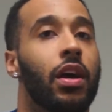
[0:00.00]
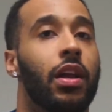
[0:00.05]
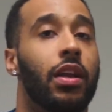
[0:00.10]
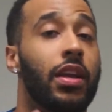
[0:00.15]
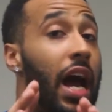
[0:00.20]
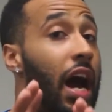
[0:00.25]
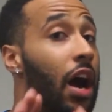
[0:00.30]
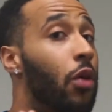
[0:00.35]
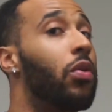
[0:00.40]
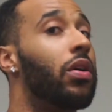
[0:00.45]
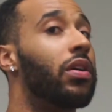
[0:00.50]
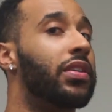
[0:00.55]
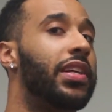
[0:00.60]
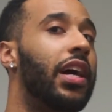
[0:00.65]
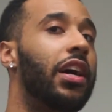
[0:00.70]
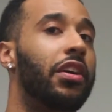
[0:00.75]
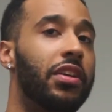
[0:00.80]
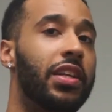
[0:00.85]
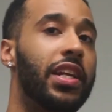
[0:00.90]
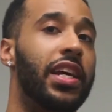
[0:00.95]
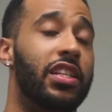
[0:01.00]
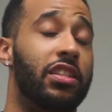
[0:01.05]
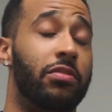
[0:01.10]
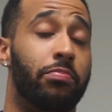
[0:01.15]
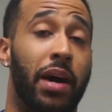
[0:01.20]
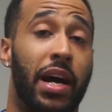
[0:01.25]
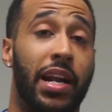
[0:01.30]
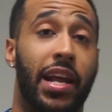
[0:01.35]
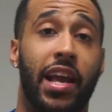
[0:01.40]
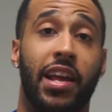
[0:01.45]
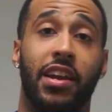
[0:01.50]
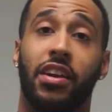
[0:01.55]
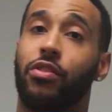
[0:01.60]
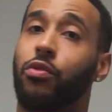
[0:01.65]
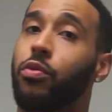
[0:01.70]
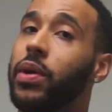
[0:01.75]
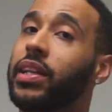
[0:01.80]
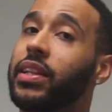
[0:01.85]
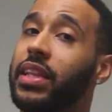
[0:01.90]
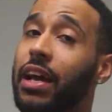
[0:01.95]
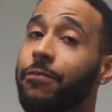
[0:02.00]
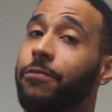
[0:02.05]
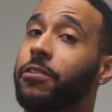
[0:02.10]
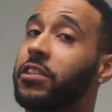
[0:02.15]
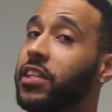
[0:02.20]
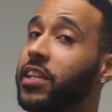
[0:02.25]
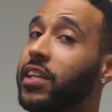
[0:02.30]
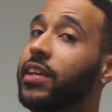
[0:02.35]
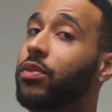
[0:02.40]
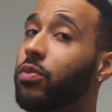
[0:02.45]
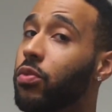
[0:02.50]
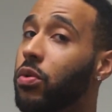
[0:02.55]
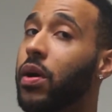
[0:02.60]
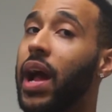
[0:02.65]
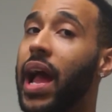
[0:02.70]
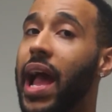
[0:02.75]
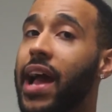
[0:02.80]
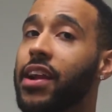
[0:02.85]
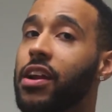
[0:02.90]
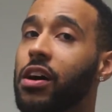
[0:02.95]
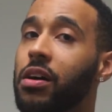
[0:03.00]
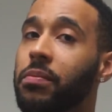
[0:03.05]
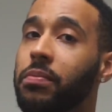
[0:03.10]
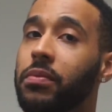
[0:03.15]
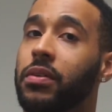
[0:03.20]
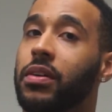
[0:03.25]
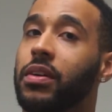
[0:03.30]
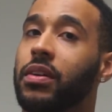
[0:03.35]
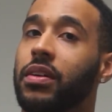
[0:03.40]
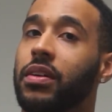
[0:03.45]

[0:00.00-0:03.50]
Now, I will tell you this. By the end of the week, that fatigue will add up.